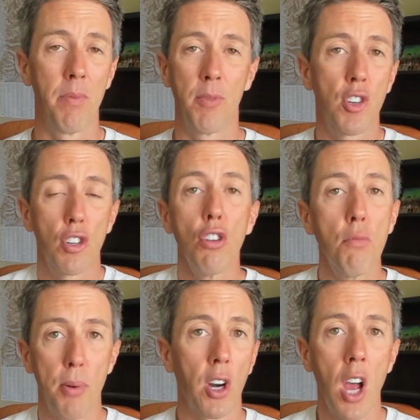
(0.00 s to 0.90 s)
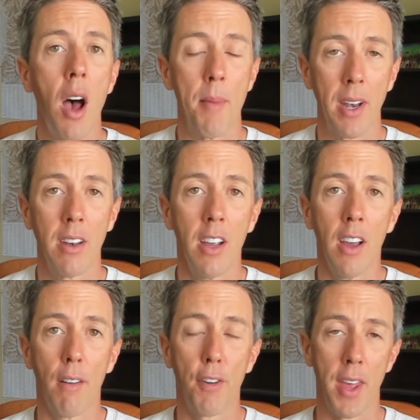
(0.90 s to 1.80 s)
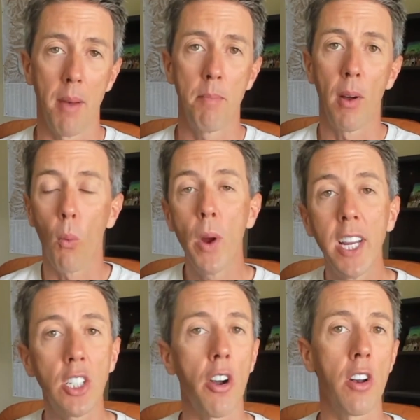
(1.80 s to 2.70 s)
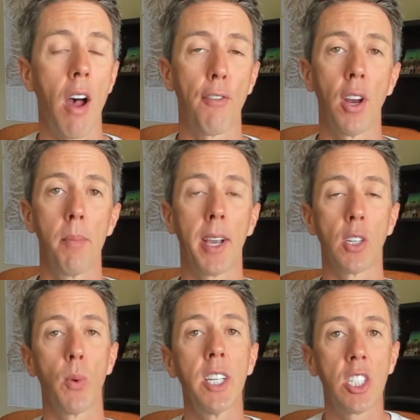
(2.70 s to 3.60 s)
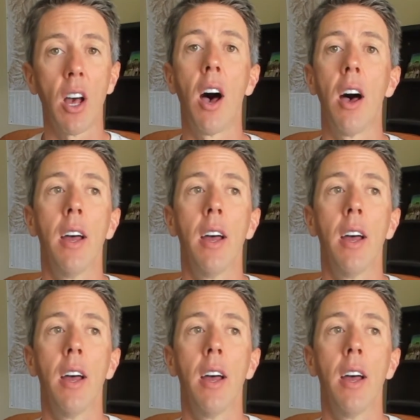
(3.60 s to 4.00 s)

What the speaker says: super common for them, but we started offering it because we saw